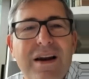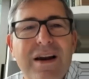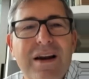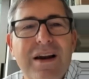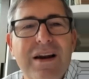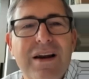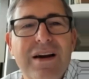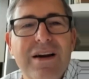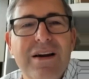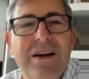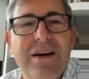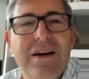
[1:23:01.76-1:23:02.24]
an
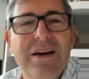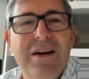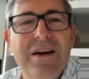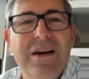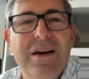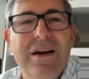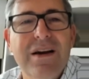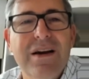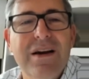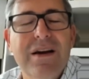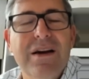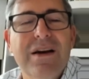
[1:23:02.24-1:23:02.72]
agreement,
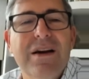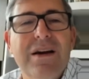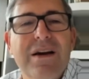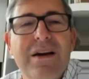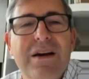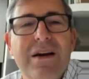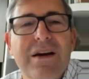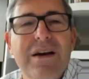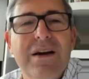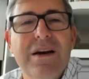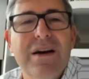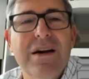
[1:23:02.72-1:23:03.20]
but
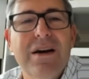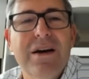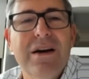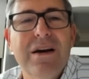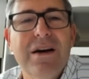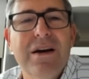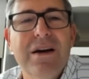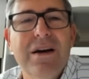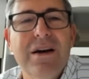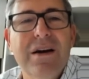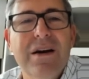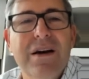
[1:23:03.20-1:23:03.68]

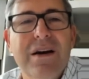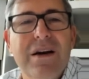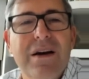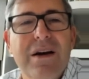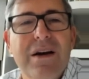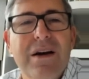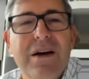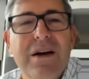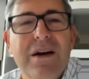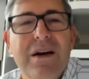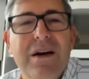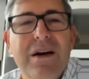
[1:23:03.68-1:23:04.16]
collaboration is like
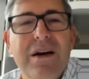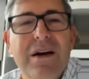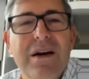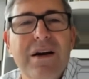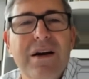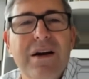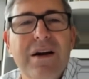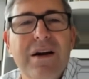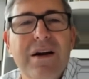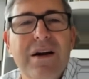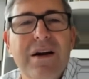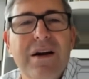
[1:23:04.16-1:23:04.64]

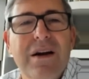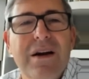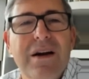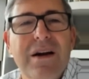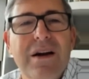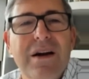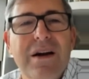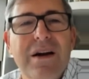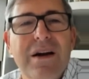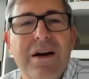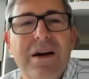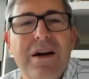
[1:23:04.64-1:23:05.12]
the
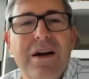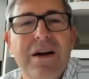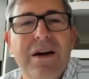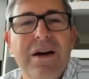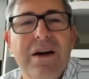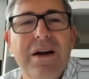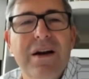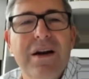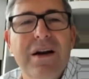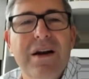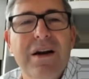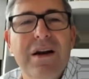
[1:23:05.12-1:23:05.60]
optimization of
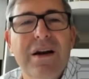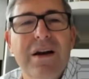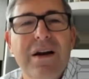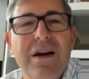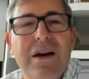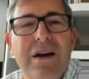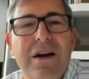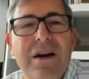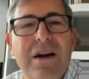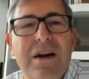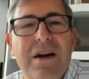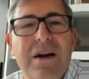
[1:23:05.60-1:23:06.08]

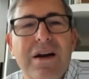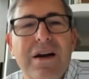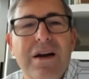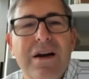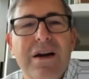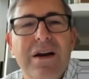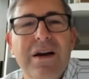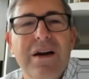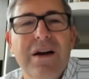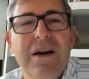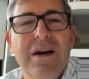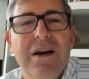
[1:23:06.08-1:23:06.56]
individual
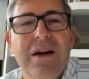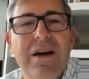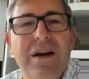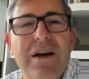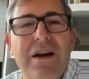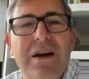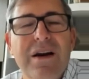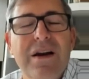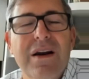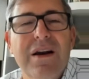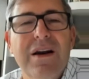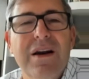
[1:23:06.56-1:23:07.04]

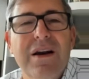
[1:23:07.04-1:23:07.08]
values